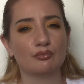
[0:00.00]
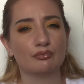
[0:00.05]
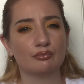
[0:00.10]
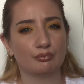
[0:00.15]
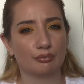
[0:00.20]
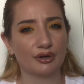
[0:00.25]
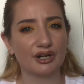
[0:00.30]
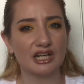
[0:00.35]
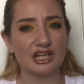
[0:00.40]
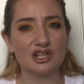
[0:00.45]

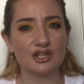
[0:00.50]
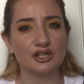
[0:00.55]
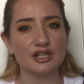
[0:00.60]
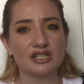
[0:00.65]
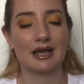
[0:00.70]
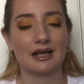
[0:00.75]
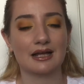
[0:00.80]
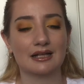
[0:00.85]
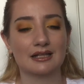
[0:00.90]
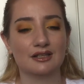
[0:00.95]
pretty good.
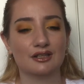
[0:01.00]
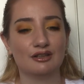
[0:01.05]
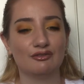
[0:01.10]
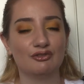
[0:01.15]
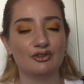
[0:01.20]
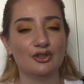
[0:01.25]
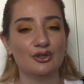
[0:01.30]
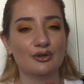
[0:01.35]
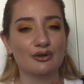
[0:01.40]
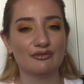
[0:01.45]
If
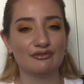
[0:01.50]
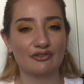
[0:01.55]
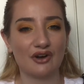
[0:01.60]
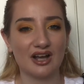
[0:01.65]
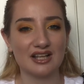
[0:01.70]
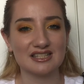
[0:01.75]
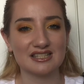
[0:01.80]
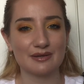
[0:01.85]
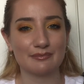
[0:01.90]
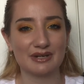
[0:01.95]
you can
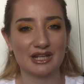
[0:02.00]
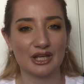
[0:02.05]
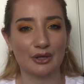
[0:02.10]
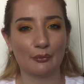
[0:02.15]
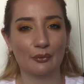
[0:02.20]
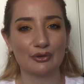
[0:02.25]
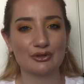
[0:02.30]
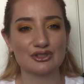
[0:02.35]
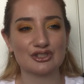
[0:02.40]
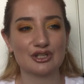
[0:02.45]
find somebody who
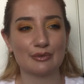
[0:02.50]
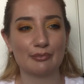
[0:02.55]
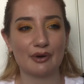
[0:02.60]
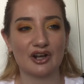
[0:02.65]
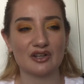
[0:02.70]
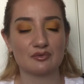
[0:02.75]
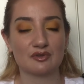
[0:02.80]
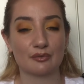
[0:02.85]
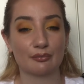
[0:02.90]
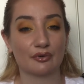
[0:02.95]
wants to buy
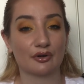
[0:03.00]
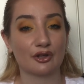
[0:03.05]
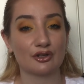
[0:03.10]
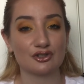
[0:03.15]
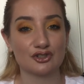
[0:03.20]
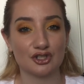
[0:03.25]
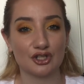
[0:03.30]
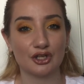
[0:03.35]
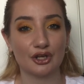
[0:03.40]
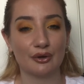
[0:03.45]
some of the products
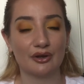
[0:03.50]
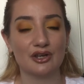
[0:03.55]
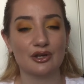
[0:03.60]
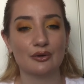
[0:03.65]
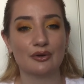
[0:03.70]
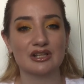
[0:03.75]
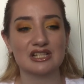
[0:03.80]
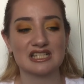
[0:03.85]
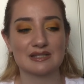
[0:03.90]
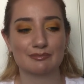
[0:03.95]
too, and you
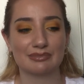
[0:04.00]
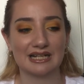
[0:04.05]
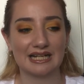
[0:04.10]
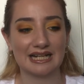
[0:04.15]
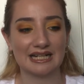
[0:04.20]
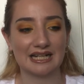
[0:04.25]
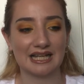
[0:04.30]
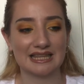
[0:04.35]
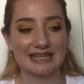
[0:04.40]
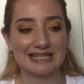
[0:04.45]
can split
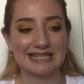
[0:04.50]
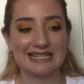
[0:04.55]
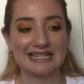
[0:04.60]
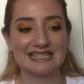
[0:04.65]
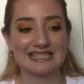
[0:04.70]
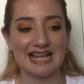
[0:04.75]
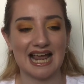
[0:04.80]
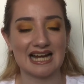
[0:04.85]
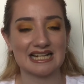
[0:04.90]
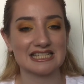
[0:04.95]
like the
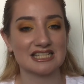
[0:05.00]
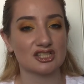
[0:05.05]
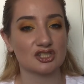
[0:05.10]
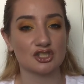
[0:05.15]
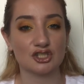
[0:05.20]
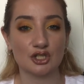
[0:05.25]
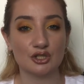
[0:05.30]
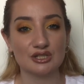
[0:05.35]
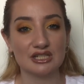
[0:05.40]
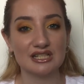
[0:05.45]
taxes and
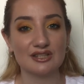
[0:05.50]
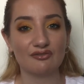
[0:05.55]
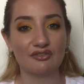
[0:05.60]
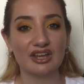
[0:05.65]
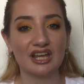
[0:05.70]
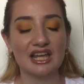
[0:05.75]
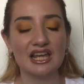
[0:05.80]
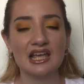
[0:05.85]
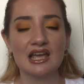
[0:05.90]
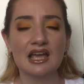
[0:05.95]
duties
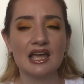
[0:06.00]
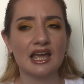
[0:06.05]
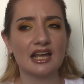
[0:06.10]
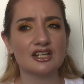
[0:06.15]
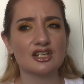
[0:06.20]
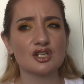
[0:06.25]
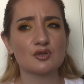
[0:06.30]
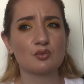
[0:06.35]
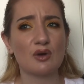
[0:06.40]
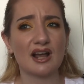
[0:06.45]
fee, it
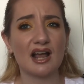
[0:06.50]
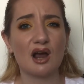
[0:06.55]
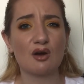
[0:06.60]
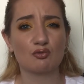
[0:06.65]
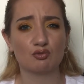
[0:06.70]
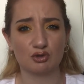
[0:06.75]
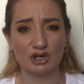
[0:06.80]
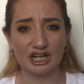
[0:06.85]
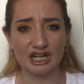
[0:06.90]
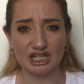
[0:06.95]
does work
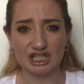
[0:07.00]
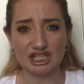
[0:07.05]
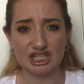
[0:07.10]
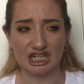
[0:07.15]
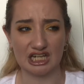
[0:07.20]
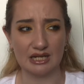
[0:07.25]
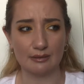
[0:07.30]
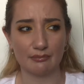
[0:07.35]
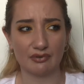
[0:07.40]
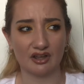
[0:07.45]
out really
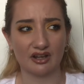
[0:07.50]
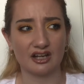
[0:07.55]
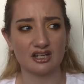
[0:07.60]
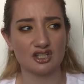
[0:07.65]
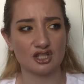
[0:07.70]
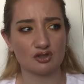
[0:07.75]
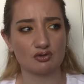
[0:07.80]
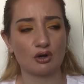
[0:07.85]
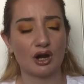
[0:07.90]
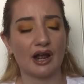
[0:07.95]
cheap. Like, it
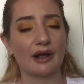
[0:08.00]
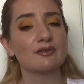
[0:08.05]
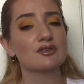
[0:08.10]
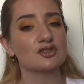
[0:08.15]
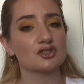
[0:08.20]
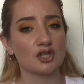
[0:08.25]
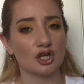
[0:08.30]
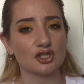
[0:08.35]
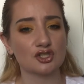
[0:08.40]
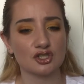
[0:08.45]
does work out
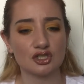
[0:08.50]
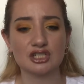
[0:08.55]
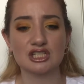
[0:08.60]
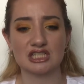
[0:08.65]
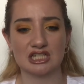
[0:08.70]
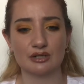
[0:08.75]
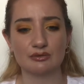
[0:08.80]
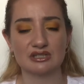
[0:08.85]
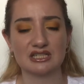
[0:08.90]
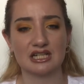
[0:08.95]
such a good
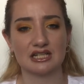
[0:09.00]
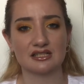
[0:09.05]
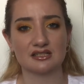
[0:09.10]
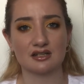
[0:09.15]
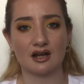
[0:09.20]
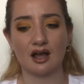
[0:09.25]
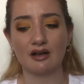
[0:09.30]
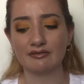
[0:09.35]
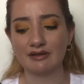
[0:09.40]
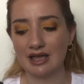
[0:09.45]
deal to get
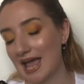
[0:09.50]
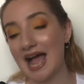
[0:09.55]
stuff.